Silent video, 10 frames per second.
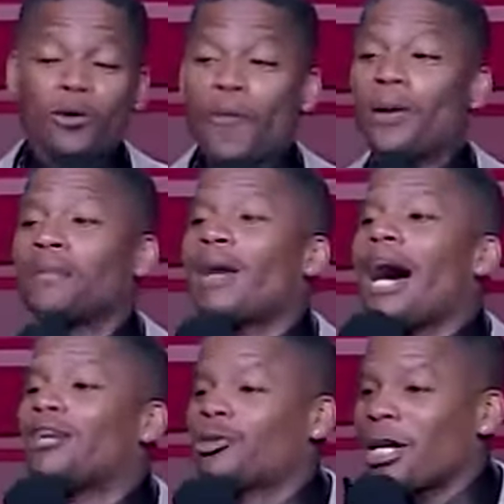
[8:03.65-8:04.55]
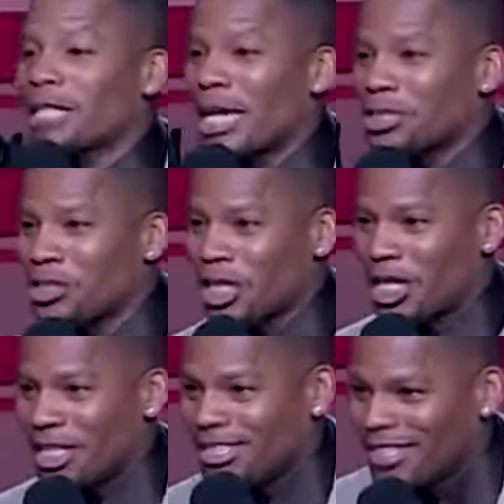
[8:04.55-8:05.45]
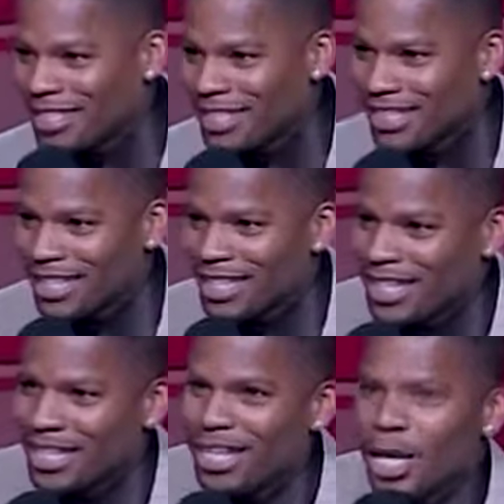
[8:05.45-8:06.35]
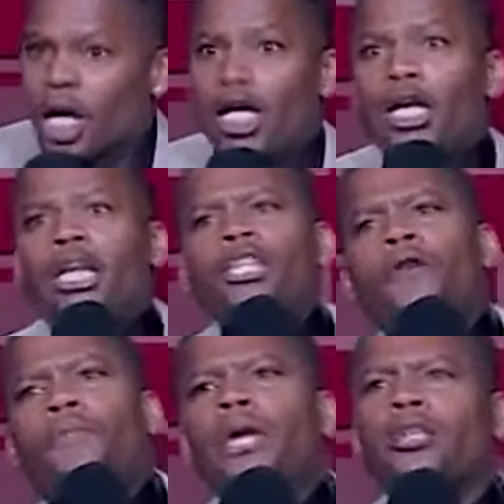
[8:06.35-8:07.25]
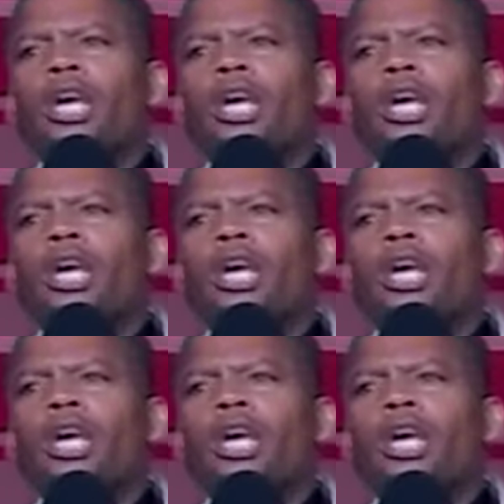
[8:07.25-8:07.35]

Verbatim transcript: to walk past my house dressed like a chicken. I ain't no pig,